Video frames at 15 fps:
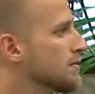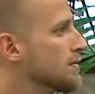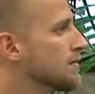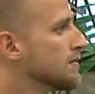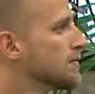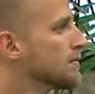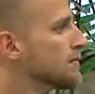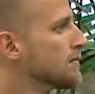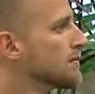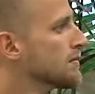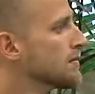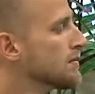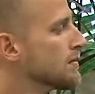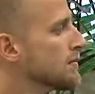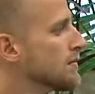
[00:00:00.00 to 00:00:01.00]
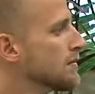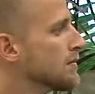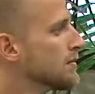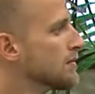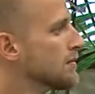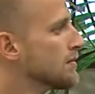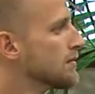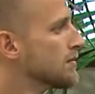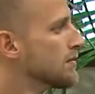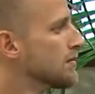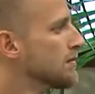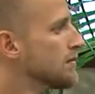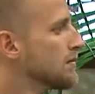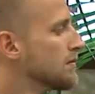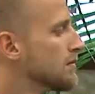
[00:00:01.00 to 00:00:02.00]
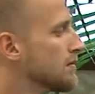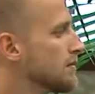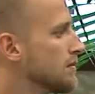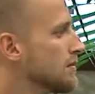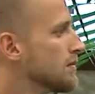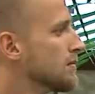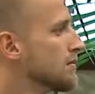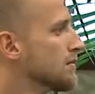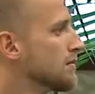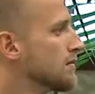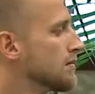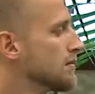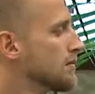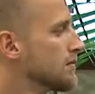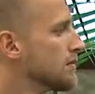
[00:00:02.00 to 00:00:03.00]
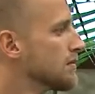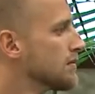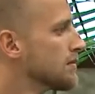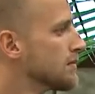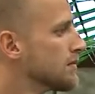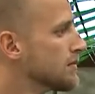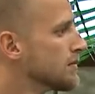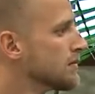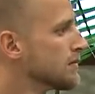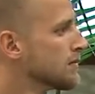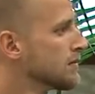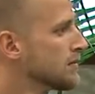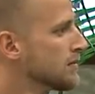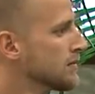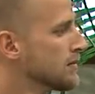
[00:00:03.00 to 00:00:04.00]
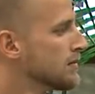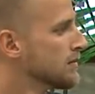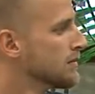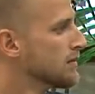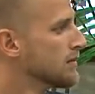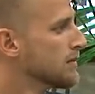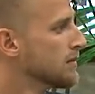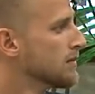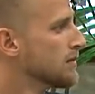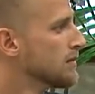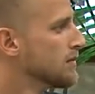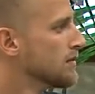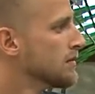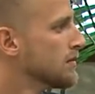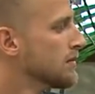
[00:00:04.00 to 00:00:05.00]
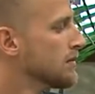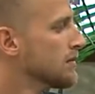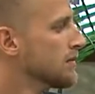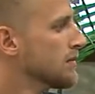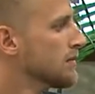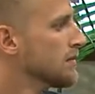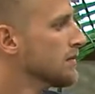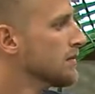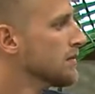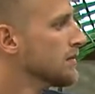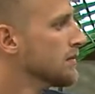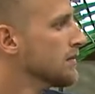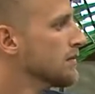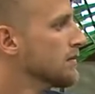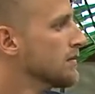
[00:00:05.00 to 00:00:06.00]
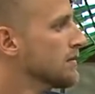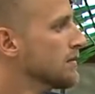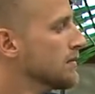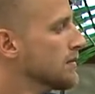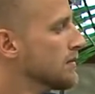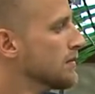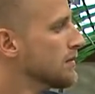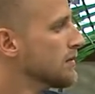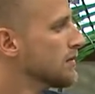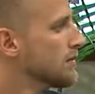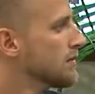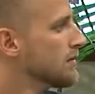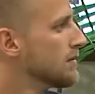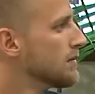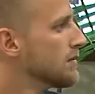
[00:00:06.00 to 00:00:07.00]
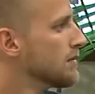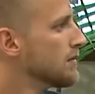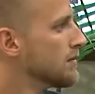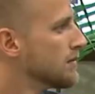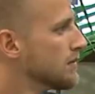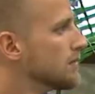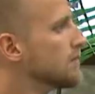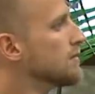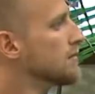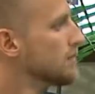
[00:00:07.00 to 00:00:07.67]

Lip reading: (not speaking)